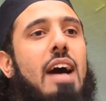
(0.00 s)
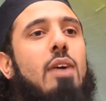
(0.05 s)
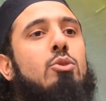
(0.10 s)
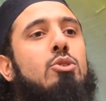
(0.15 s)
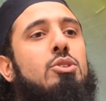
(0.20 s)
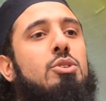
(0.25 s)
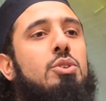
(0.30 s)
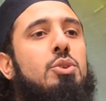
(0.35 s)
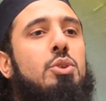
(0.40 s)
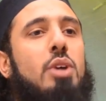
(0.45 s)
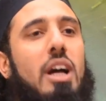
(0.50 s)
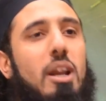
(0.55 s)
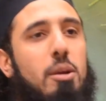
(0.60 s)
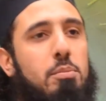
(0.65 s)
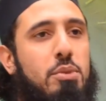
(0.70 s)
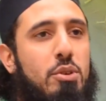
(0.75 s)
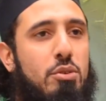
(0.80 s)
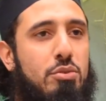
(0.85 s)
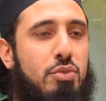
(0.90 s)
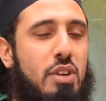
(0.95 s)
How do you
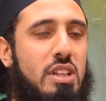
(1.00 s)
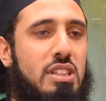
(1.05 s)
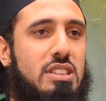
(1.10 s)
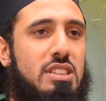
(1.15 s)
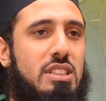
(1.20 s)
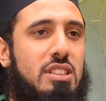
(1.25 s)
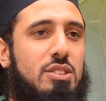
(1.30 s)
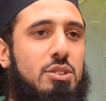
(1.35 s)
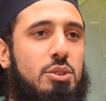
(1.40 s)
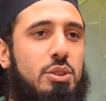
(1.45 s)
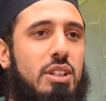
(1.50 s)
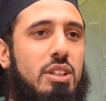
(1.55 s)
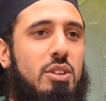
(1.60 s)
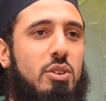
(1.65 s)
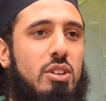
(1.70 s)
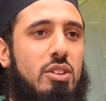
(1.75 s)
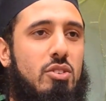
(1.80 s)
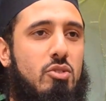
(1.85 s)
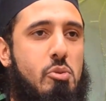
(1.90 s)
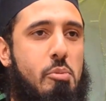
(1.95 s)
help your friends in doing
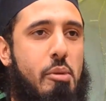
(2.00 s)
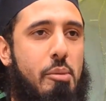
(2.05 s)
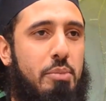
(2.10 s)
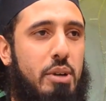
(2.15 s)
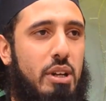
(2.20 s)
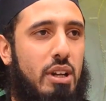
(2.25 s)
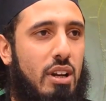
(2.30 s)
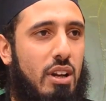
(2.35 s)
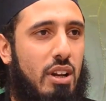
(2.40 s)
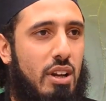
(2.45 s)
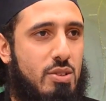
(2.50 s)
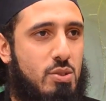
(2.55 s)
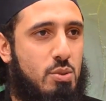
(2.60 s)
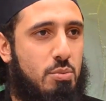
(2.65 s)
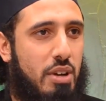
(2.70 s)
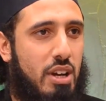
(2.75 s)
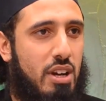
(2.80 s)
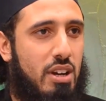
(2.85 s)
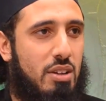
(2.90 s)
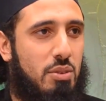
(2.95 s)
good and remembering Allah
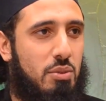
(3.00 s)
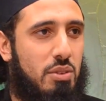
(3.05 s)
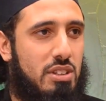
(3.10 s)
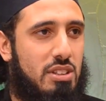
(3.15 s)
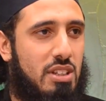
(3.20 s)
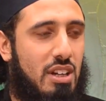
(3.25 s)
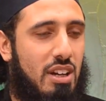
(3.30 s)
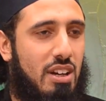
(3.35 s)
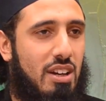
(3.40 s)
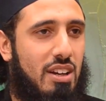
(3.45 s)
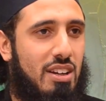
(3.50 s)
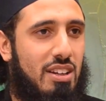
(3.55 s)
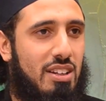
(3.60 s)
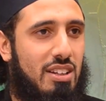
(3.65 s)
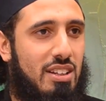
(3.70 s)
subhanahu wa ta'ala?